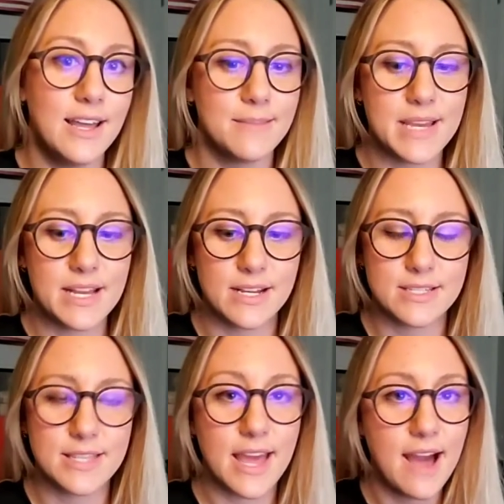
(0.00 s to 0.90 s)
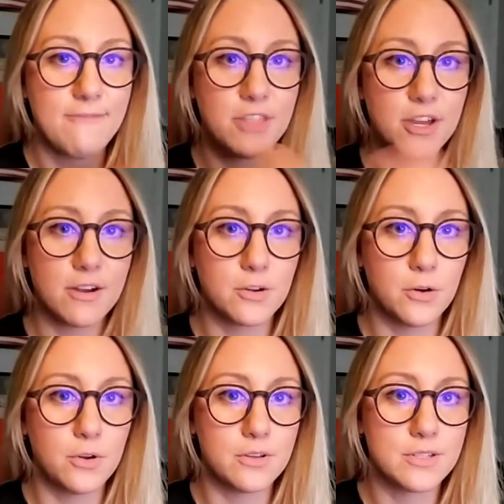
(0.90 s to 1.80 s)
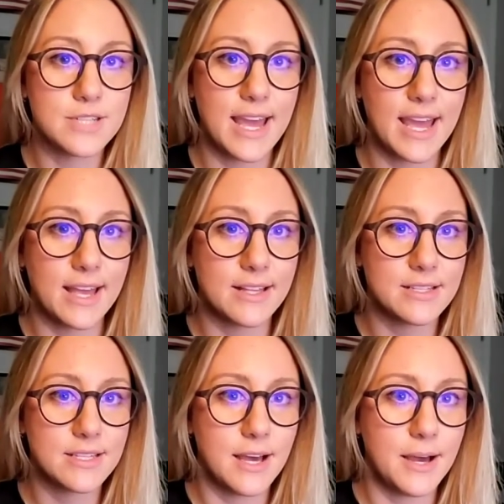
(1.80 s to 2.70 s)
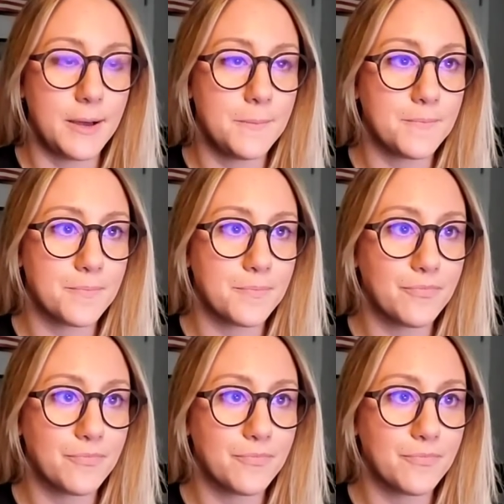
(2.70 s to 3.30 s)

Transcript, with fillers: because they have their goals, and um,